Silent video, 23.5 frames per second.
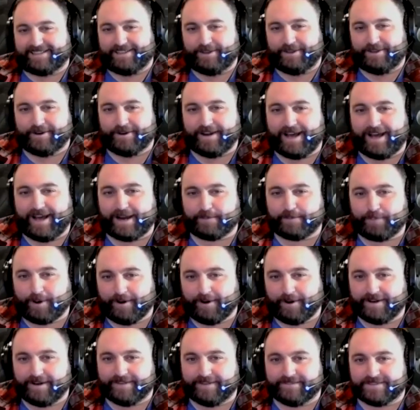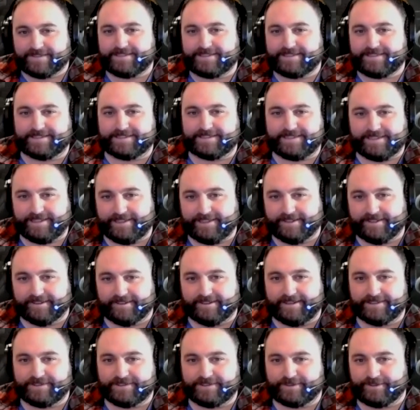You are not a part of a 60-year
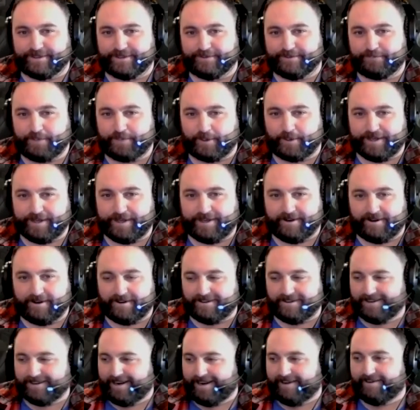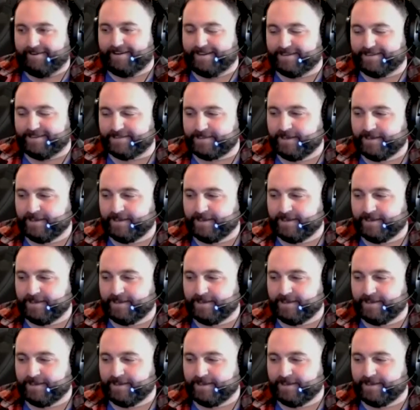history of pony car heritage.